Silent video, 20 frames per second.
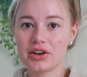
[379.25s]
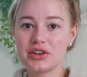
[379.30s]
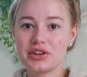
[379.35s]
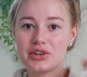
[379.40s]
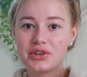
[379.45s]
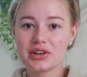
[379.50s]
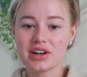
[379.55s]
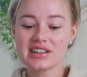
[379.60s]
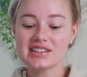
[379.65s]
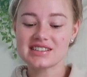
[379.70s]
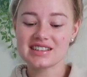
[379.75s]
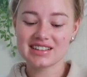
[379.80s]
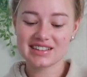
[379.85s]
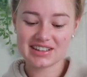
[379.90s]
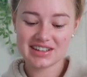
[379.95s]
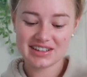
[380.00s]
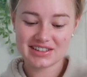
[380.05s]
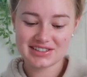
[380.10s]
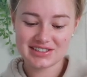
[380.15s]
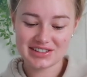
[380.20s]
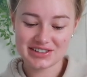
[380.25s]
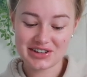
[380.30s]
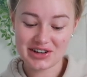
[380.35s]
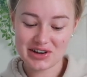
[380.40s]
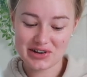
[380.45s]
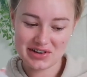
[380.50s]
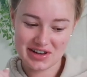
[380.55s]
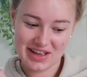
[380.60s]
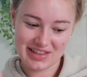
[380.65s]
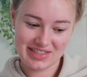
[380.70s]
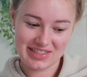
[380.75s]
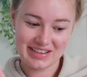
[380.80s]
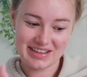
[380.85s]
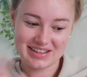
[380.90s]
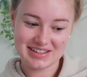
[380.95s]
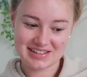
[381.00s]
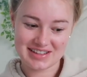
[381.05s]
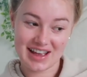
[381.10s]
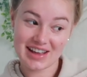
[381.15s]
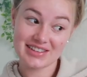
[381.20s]
you guys need to go get
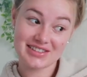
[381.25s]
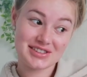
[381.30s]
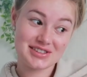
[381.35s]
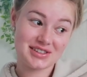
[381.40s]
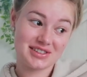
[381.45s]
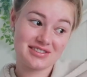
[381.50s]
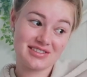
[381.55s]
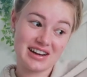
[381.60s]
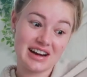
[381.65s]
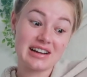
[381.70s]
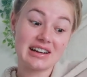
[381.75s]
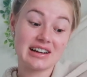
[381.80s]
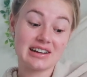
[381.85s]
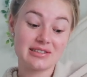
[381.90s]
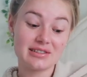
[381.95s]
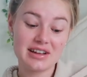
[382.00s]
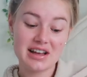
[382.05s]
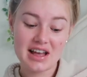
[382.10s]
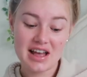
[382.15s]
these sets right now.